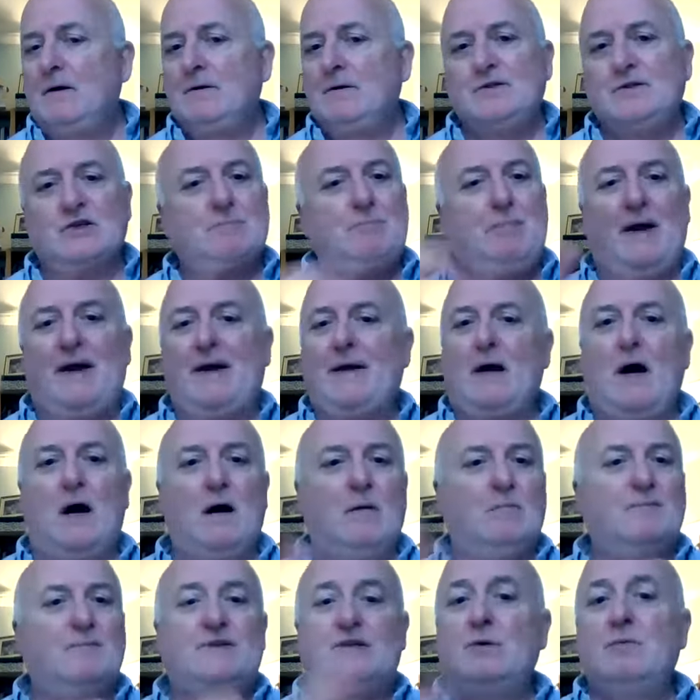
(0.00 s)
don't just pick
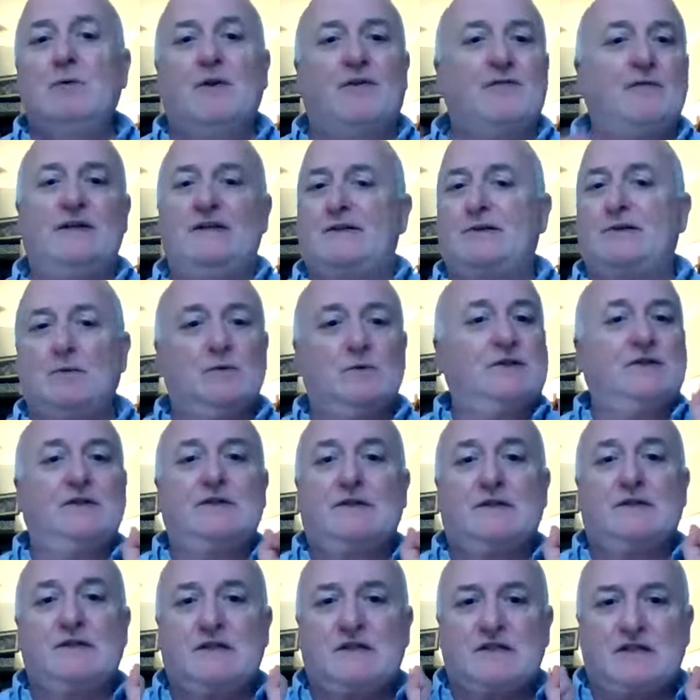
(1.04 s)
up 2 or 3
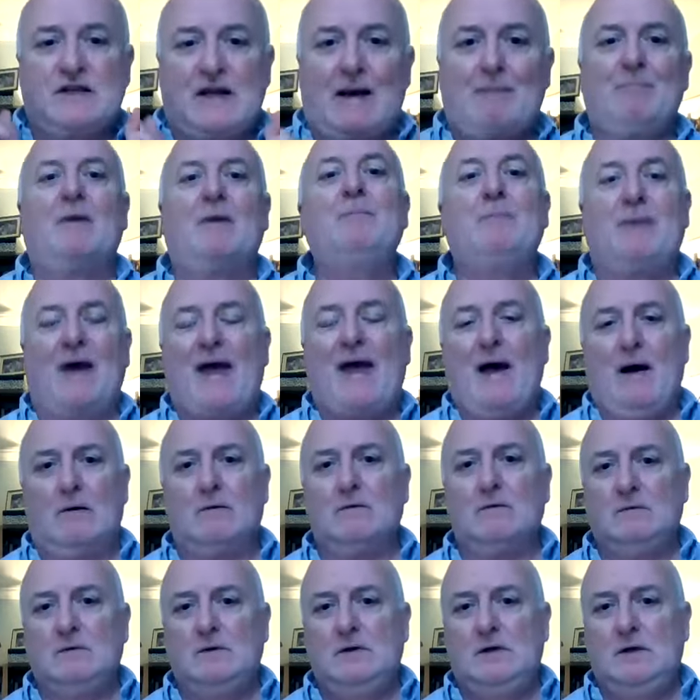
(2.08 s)
sources and slam them
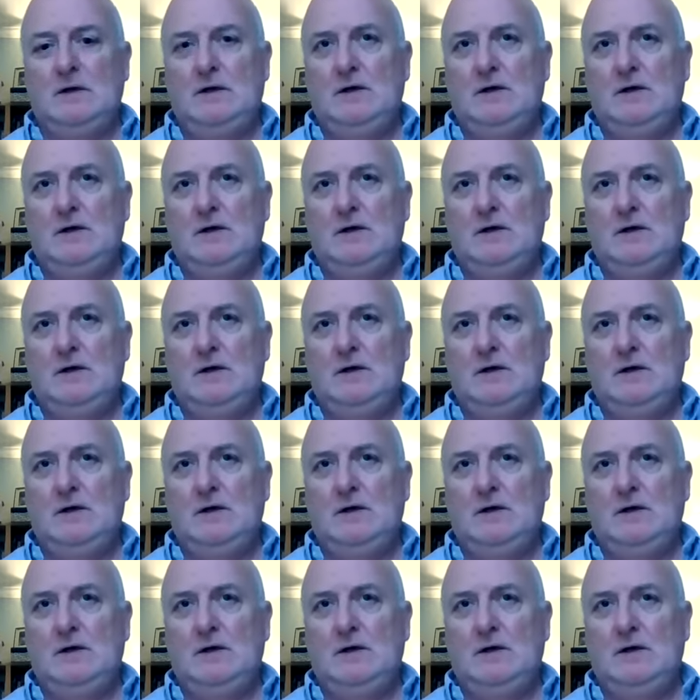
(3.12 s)
down.